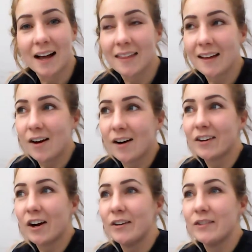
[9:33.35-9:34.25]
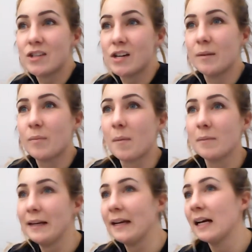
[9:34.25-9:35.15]
I think I'd go to
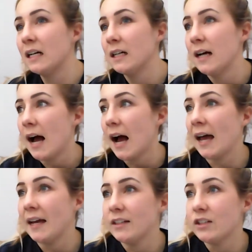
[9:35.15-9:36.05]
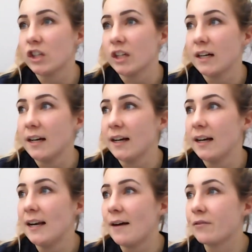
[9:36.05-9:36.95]
probably age
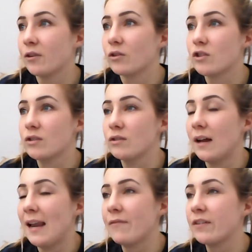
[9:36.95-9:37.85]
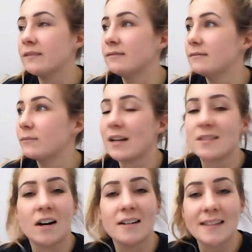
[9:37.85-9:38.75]
11 or 11 when I
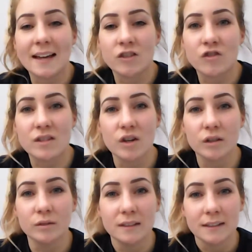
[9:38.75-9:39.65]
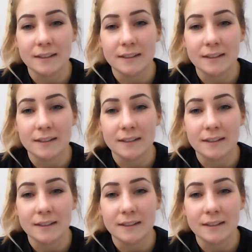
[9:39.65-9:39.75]
started secondary school.